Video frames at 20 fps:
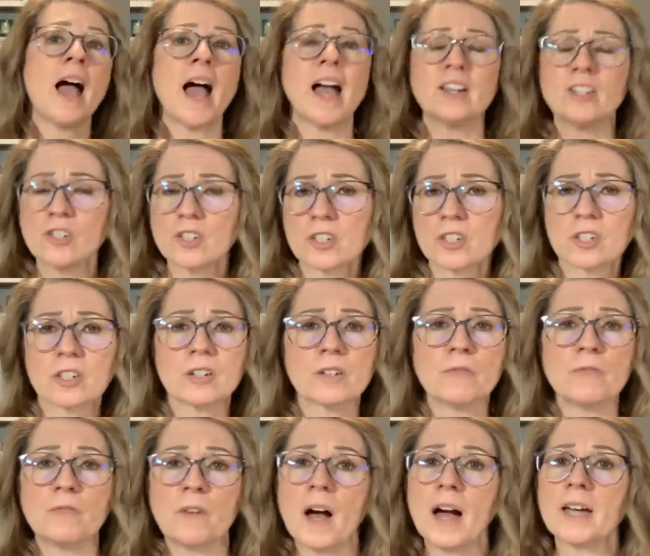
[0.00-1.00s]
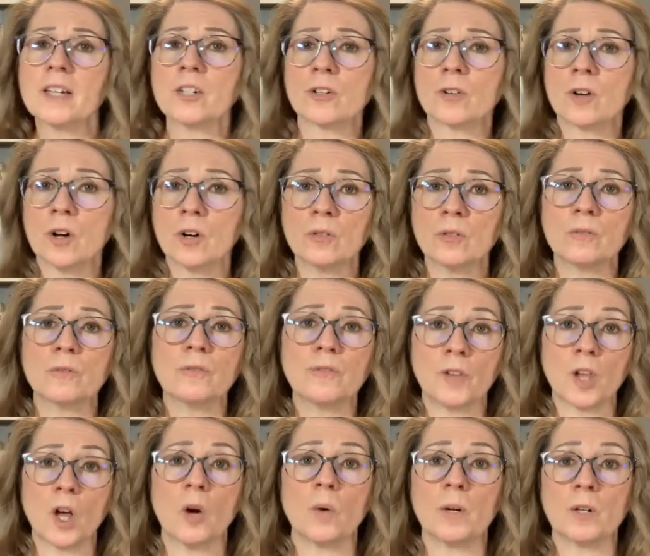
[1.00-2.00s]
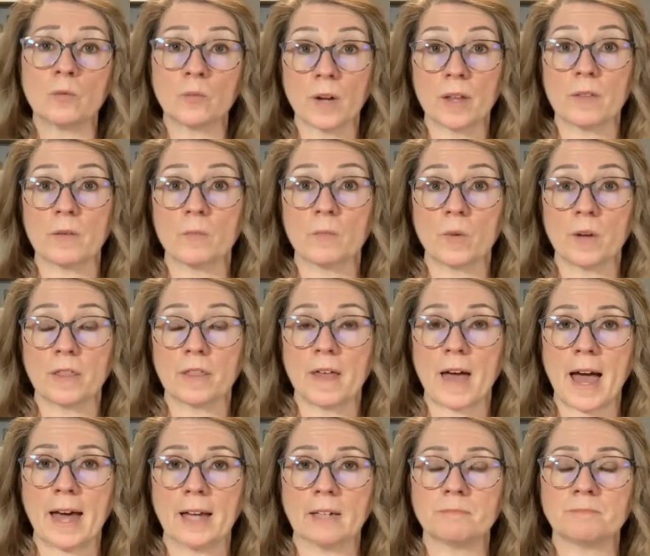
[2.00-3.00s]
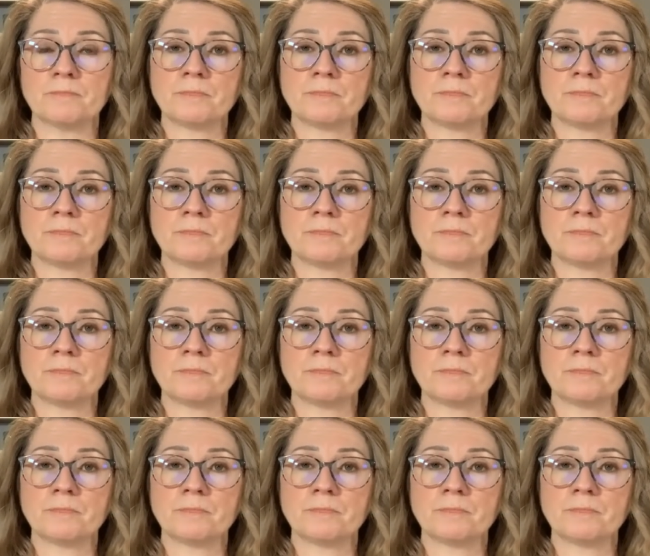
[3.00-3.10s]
And you're just going to find your own flow and rhythm with that.